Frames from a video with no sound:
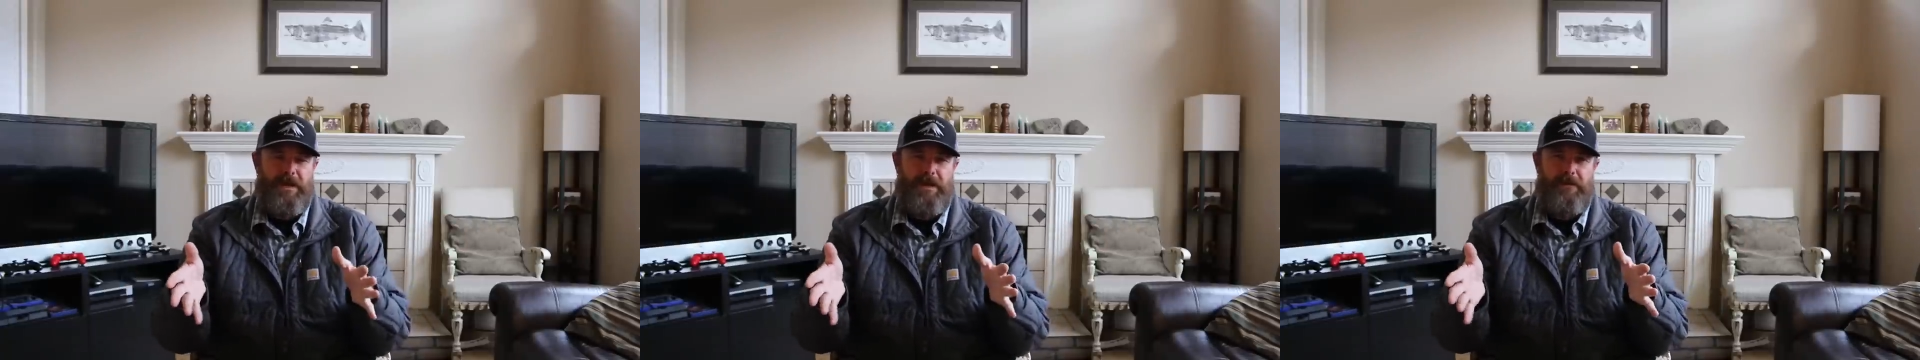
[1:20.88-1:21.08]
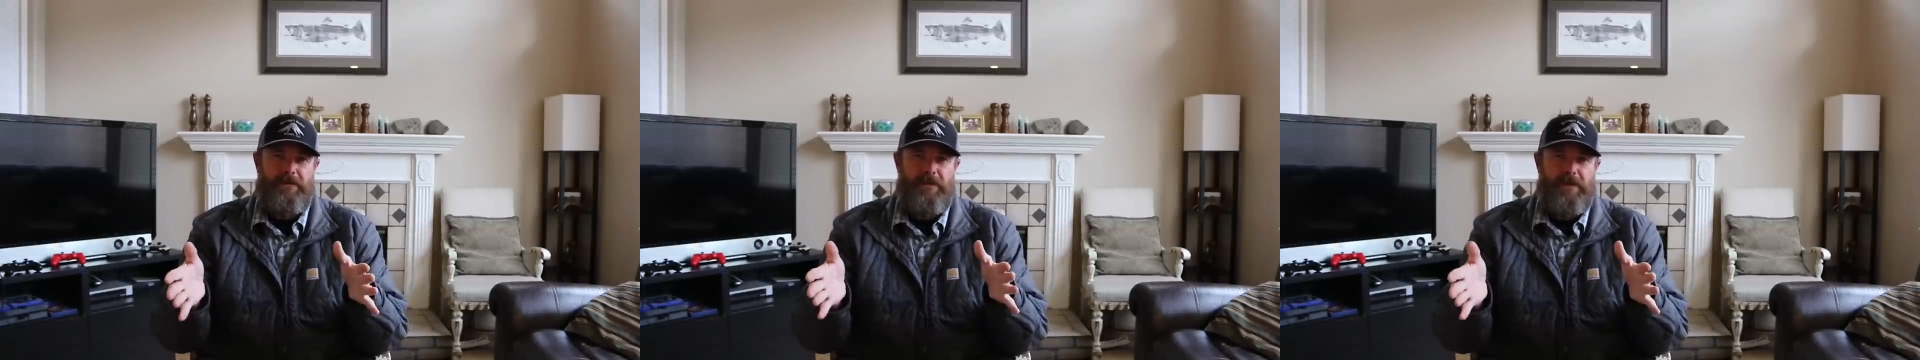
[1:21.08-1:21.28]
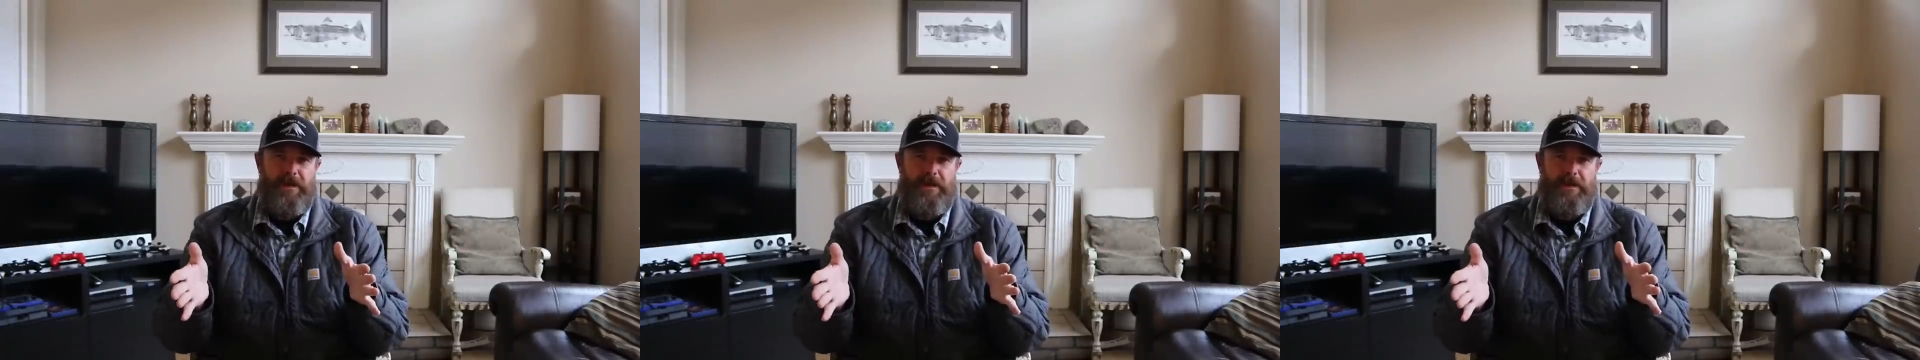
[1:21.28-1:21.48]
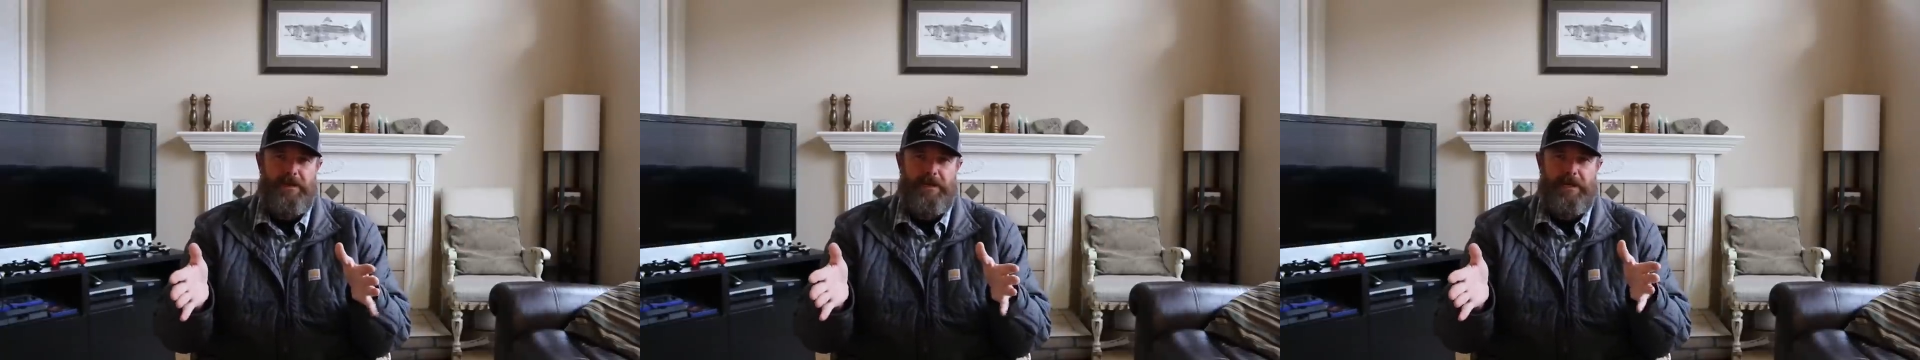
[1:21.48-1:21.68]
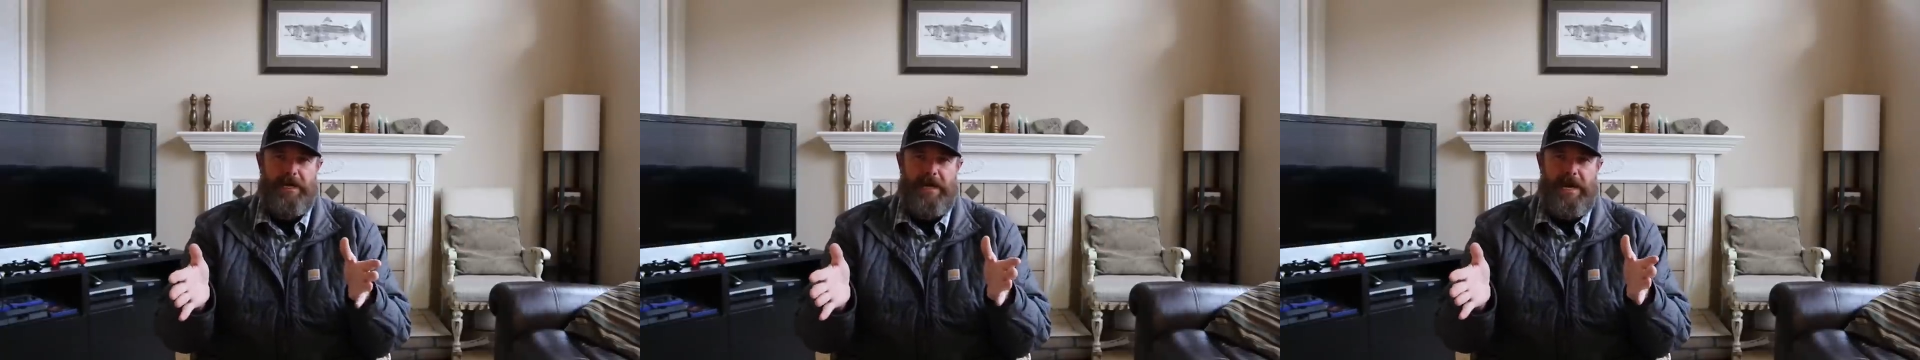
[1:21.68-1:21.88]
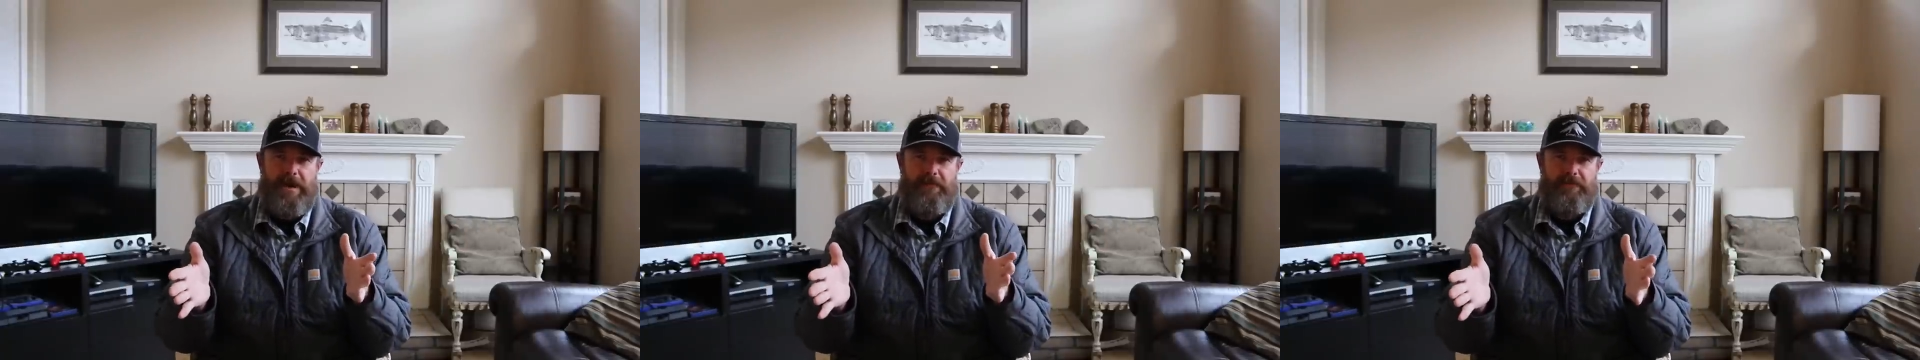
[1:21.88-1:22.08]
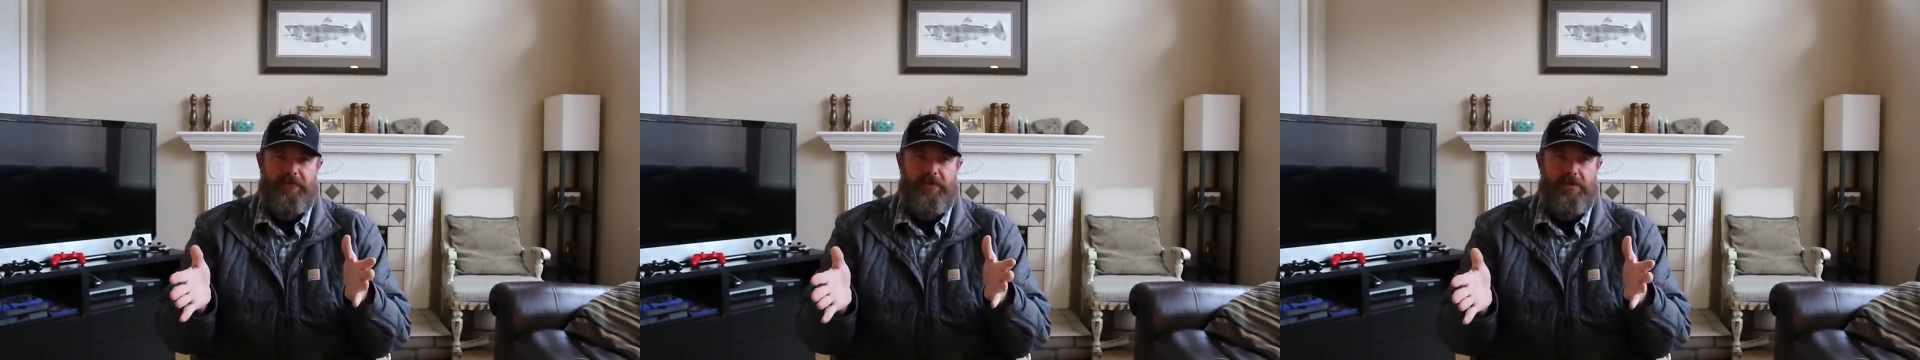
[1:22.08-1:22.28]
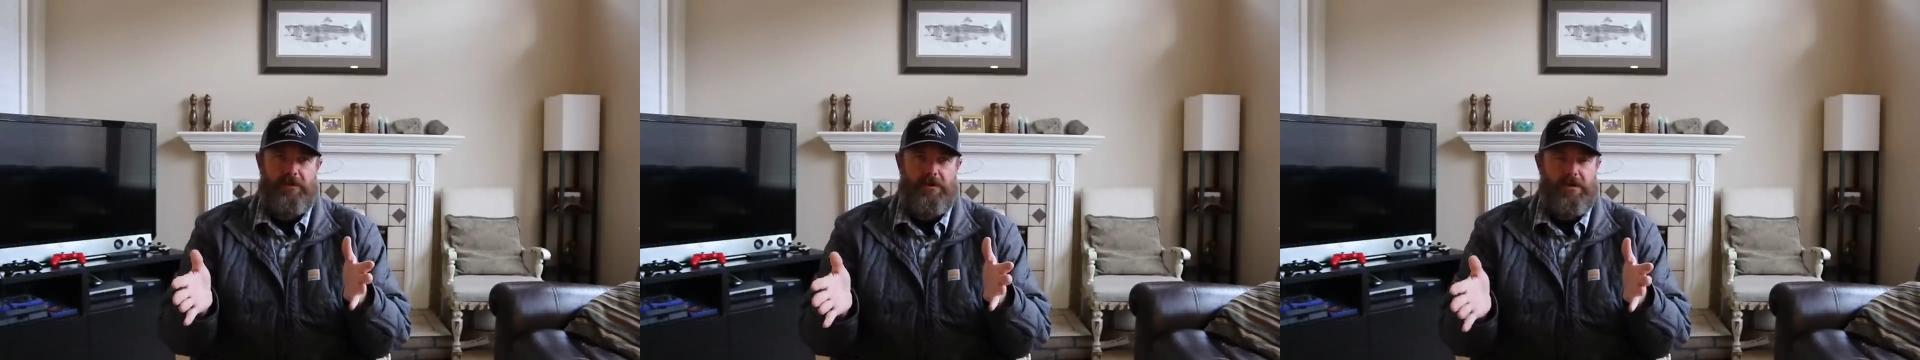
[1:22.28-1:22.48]
And then
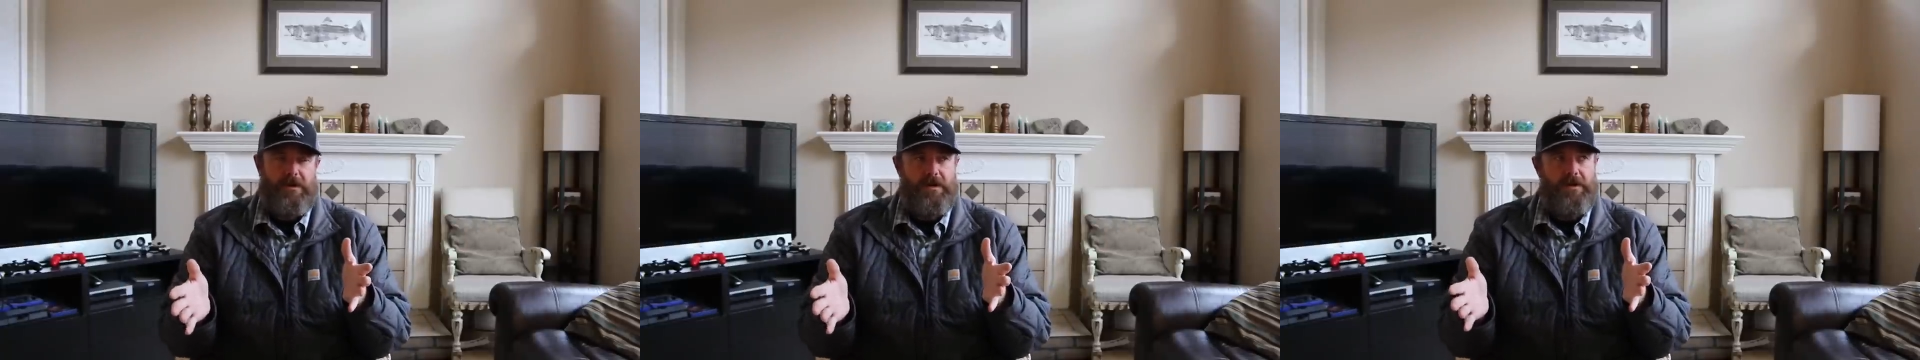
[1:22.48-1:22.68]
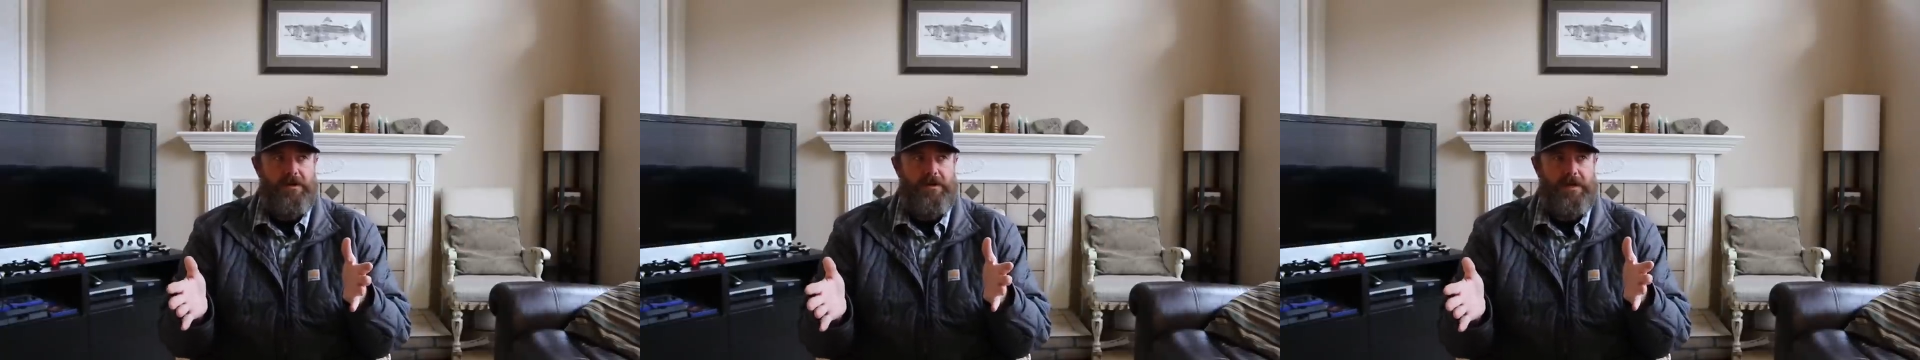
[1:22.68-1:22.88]
after